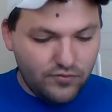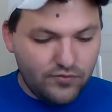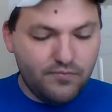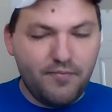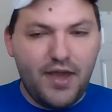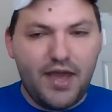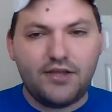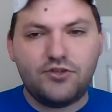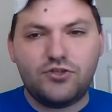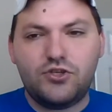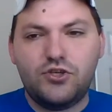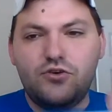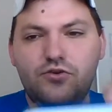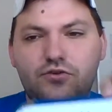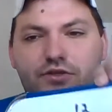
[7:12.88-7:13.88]
make
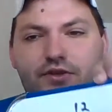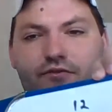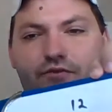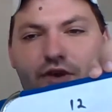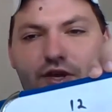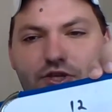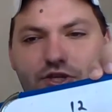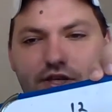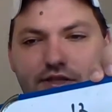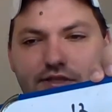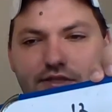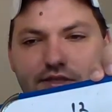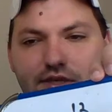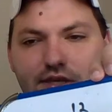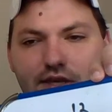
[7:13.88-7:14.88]
2
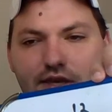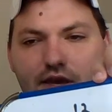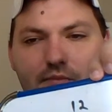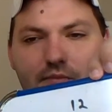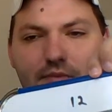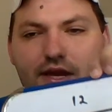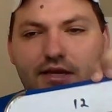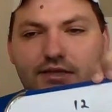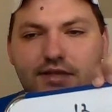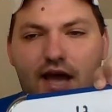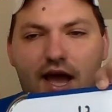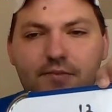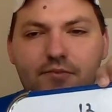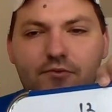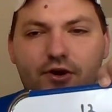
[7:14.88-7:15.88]
divisions, because
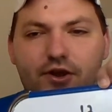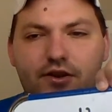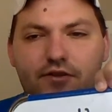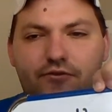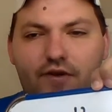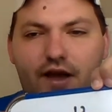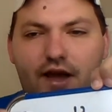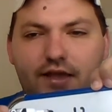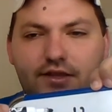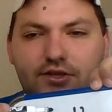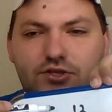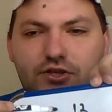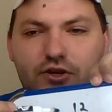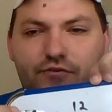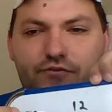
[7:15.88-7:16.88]
I'm going to find the
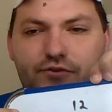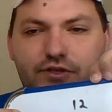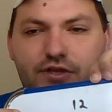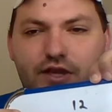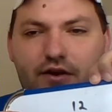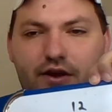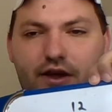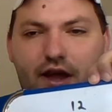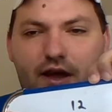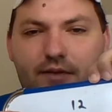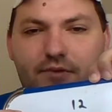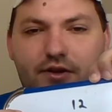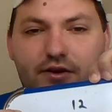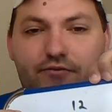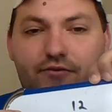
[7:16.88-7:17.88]
surface area,
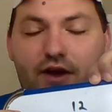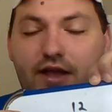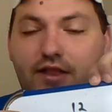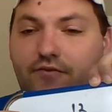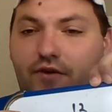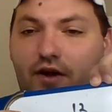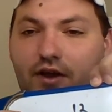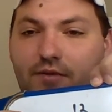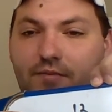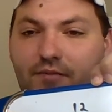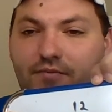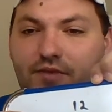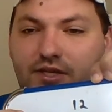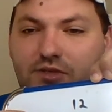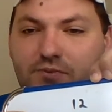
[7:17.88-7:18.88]
I'm going to find the volume
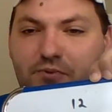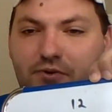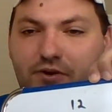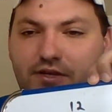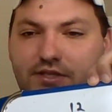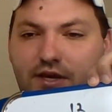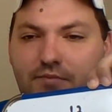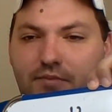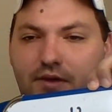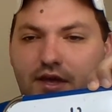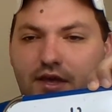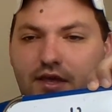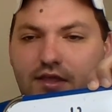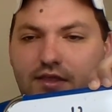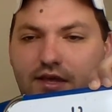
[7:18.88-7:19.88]
of this prism,
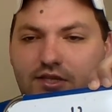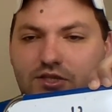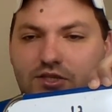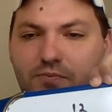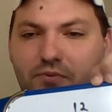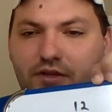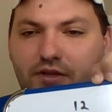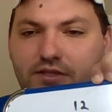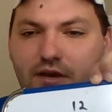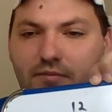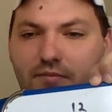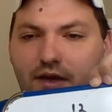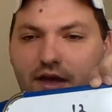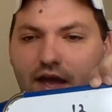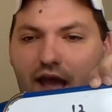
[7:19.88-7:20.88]

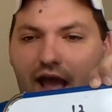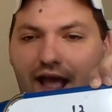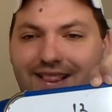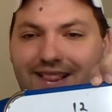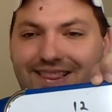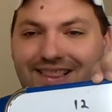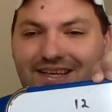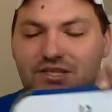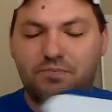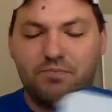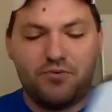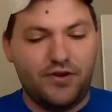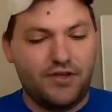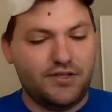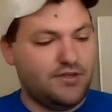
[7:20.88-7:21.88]
and this
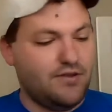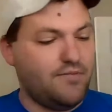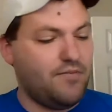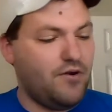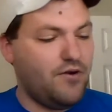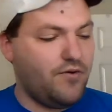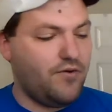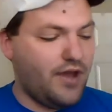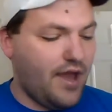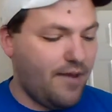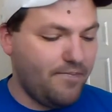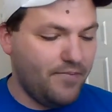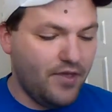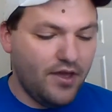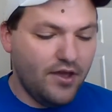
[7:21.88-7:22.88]
prism,
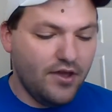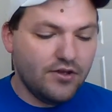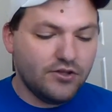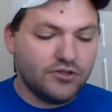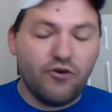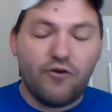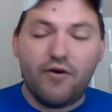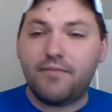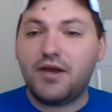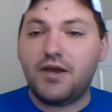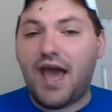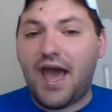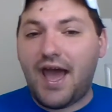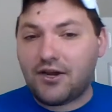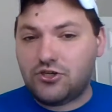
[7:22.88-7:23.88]
okay? So I'm going
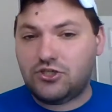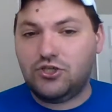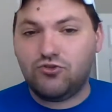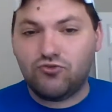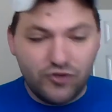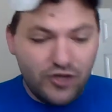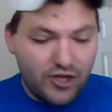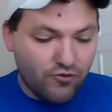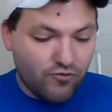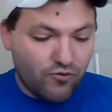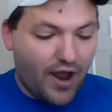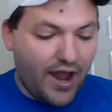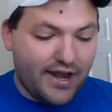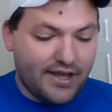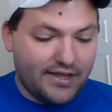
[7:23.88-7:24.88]
to actually
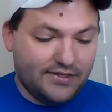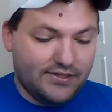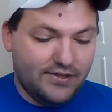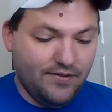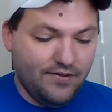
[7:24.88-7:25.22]
rewrite it